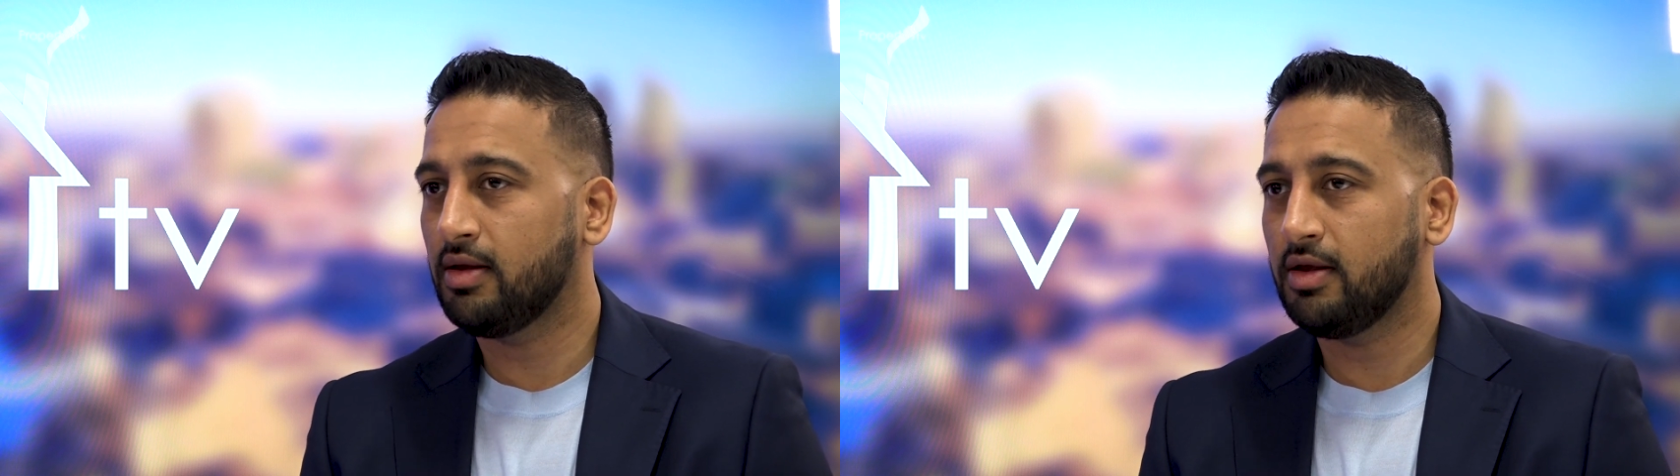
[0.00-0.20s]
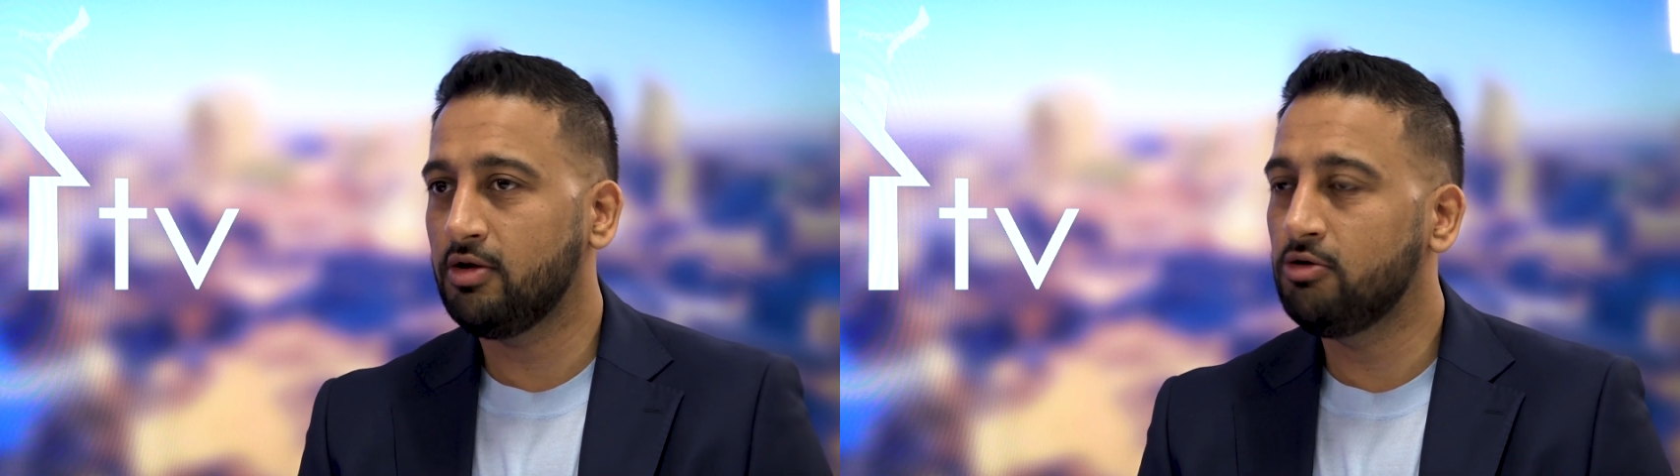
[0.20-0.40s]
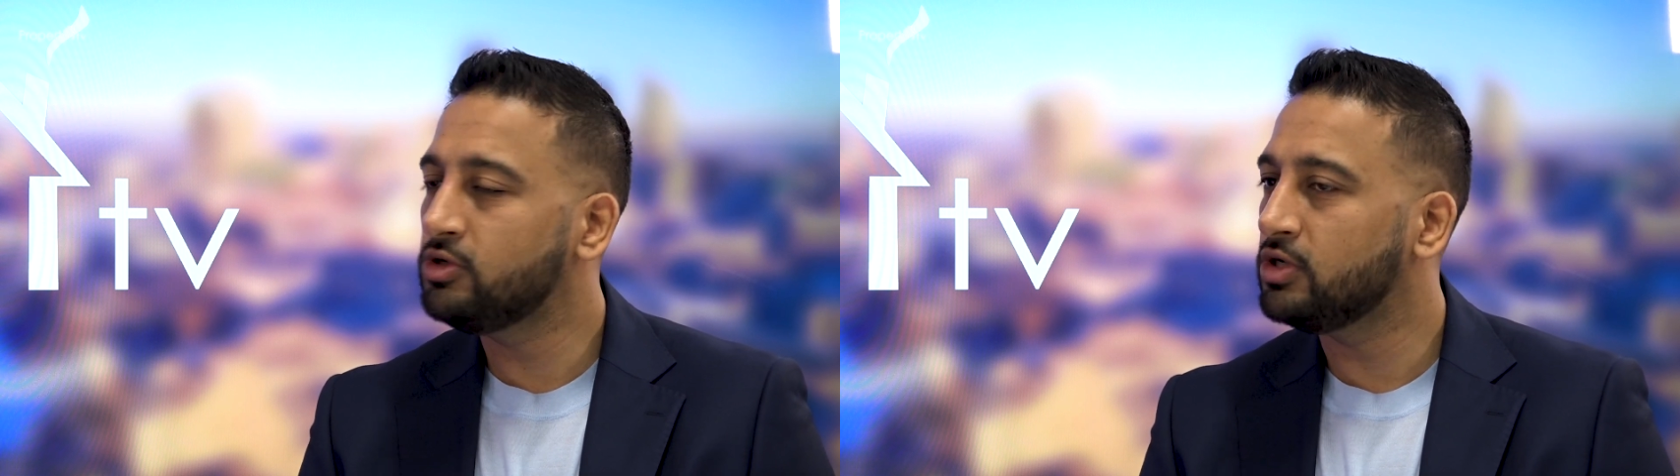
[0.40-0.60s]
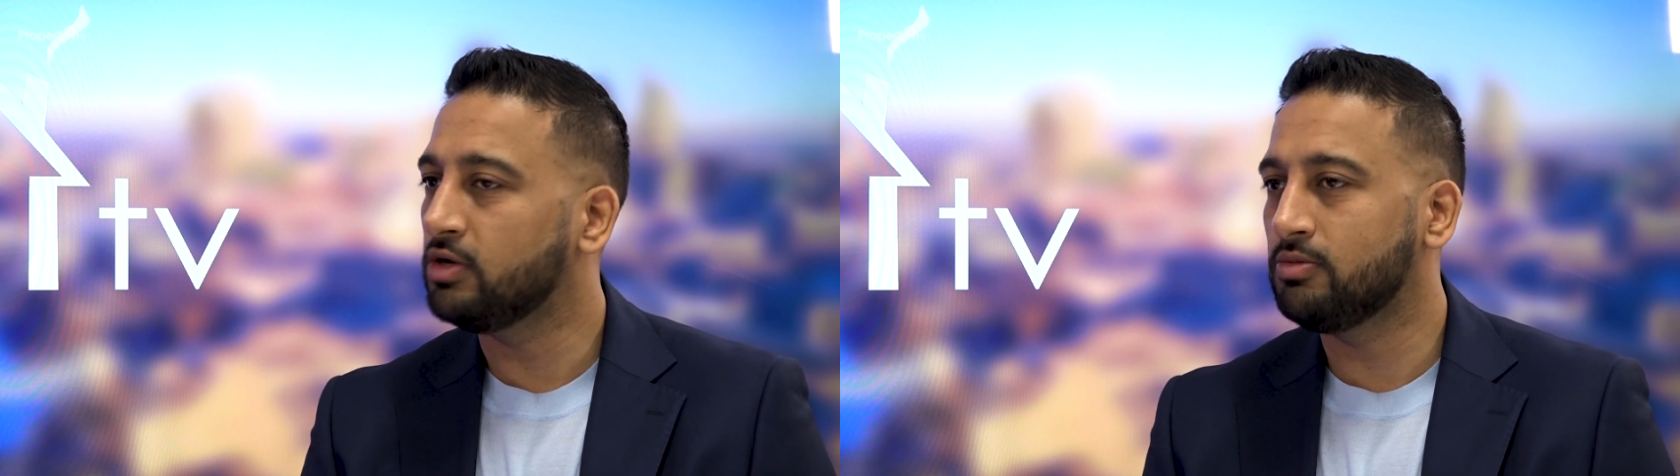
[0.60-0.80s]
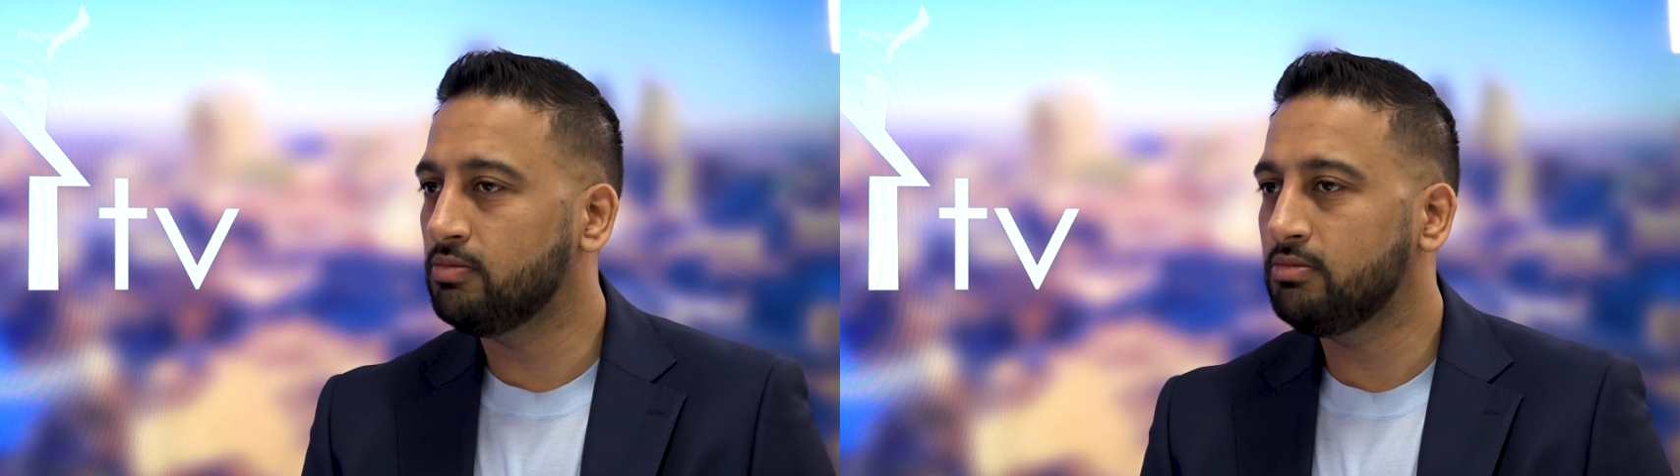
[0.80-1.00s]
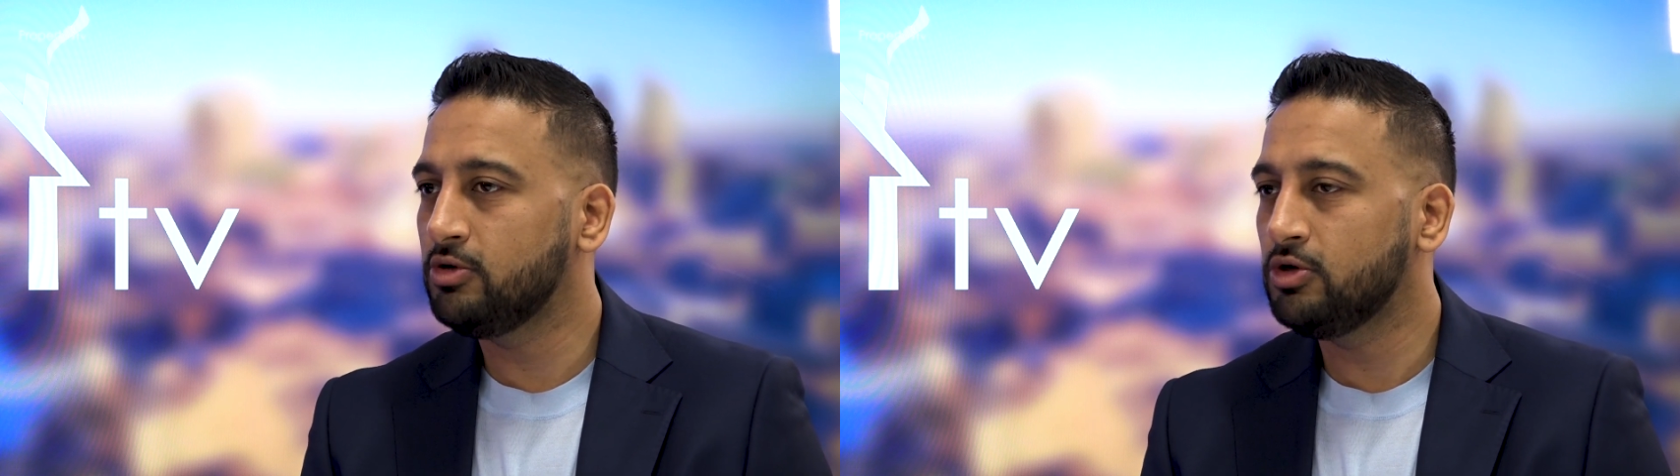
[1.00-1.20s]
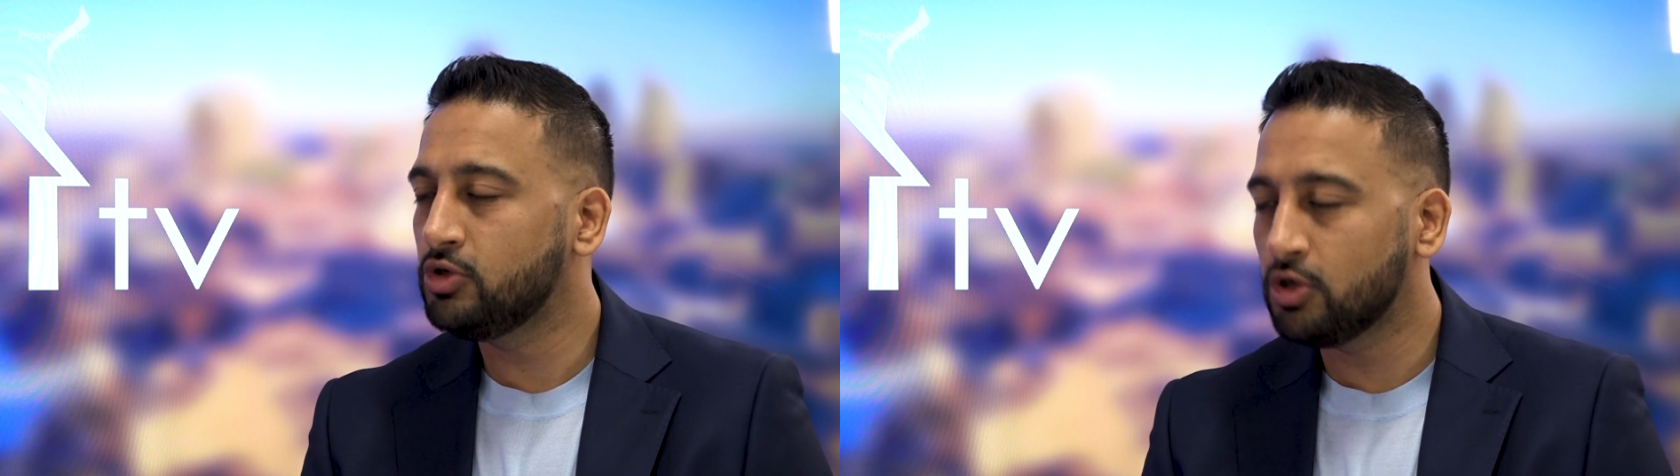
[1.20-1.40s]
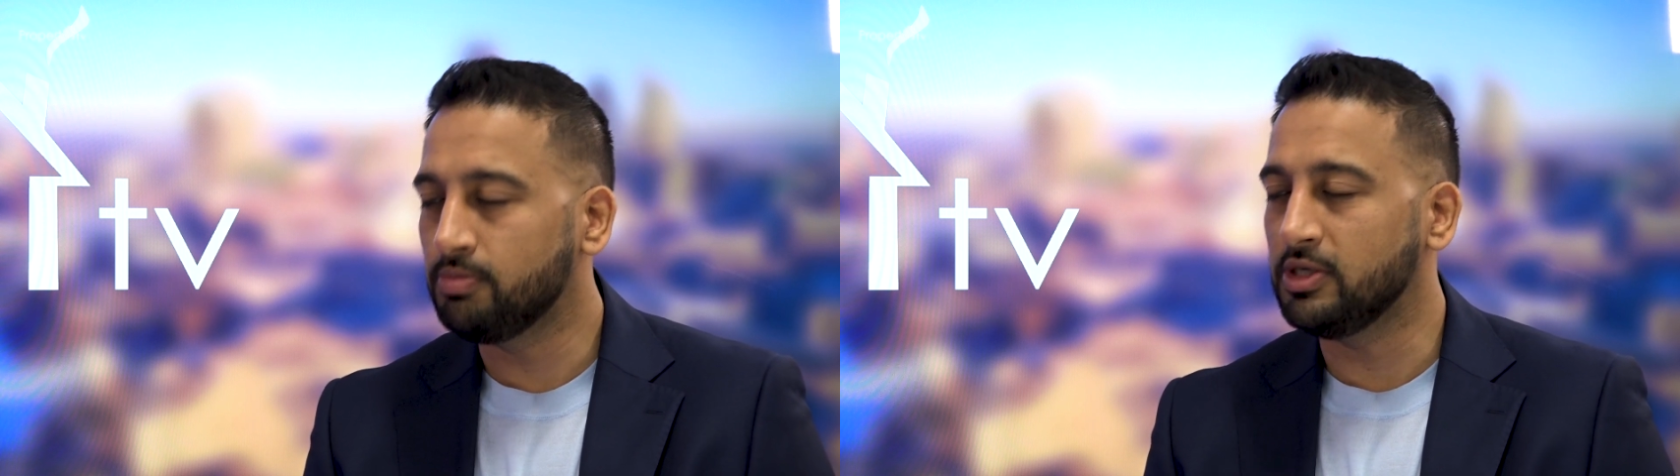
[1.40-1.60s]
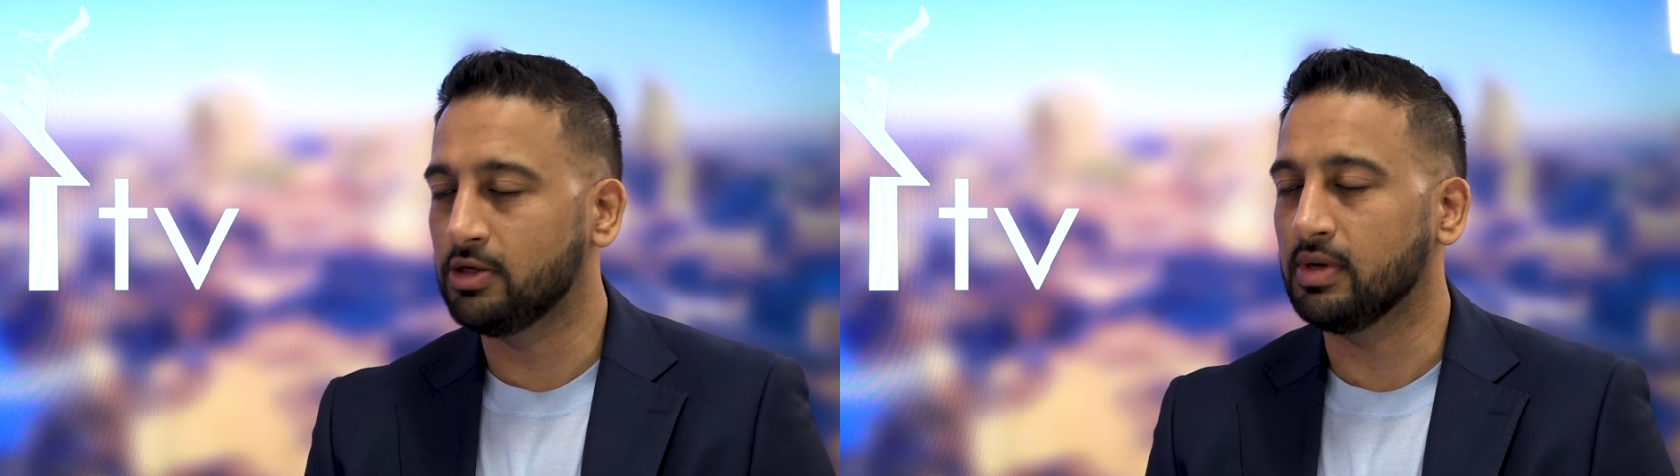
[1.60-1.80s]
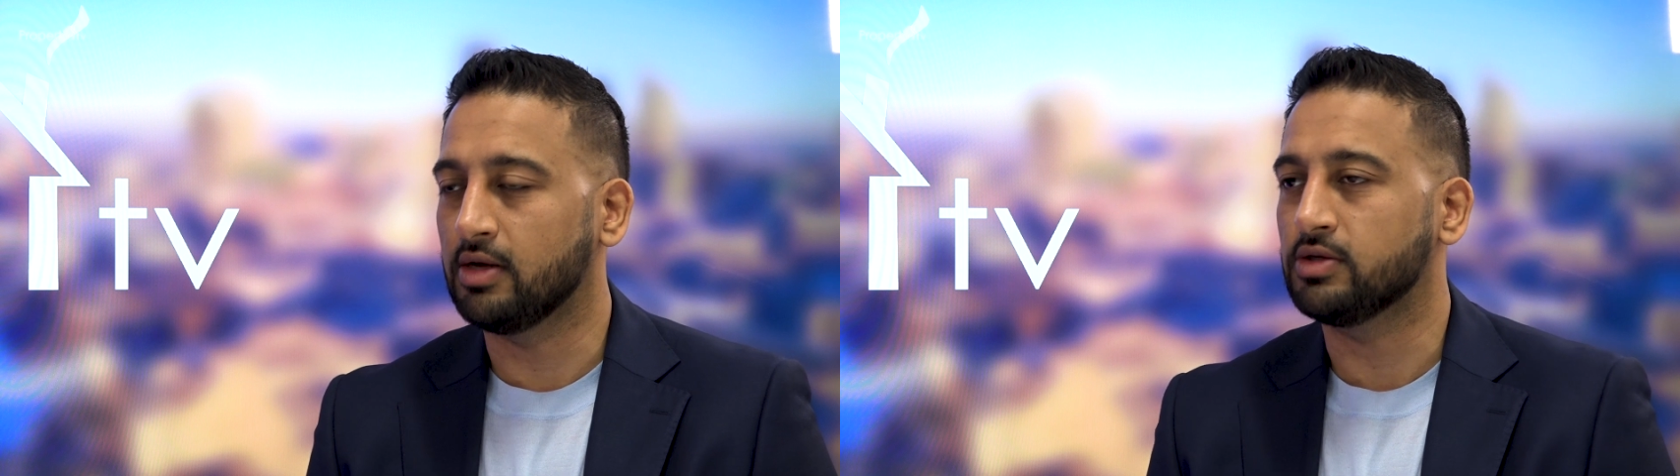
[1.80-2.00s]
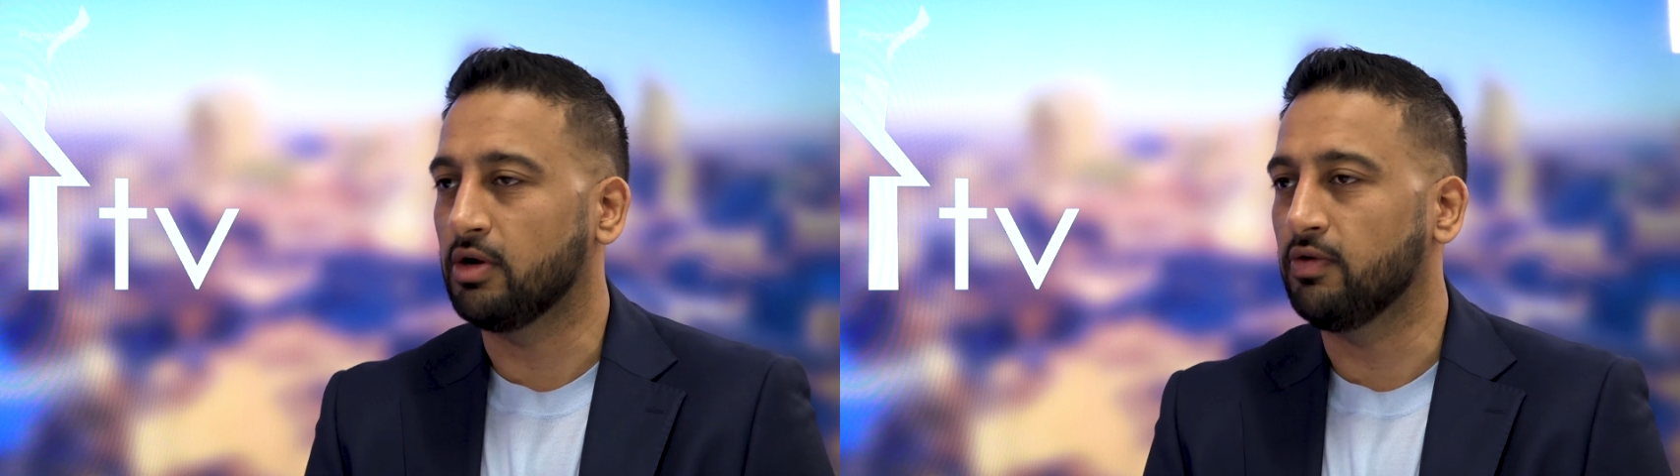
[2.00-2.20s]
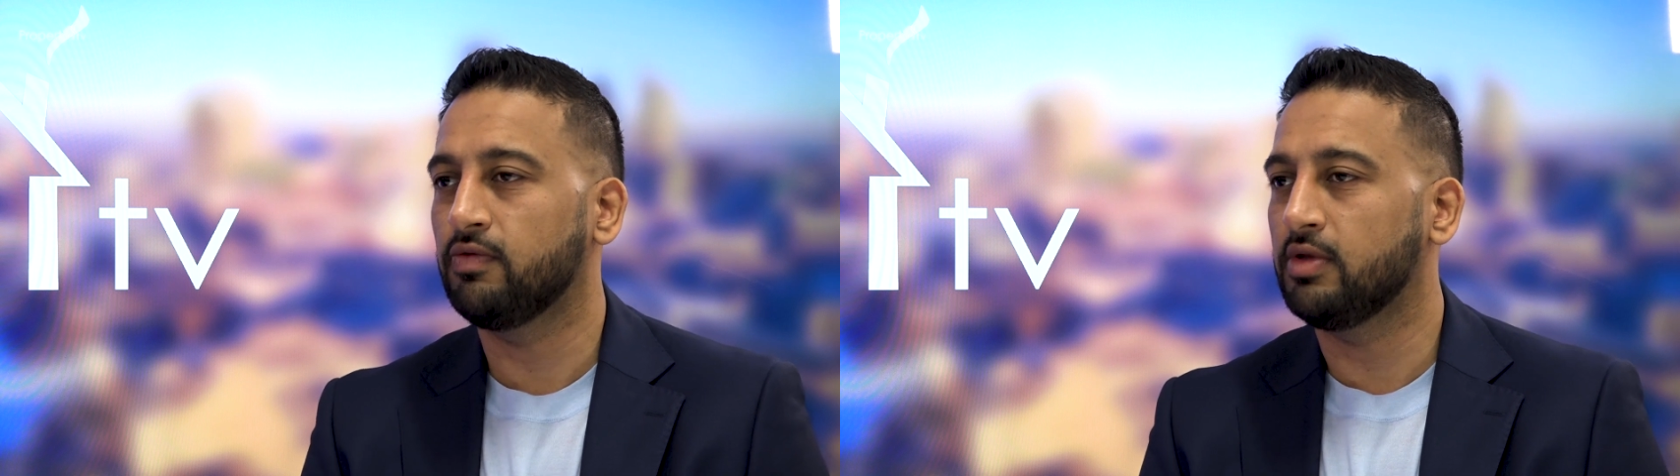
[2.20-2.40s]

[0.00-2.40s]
You should be doing it yourself.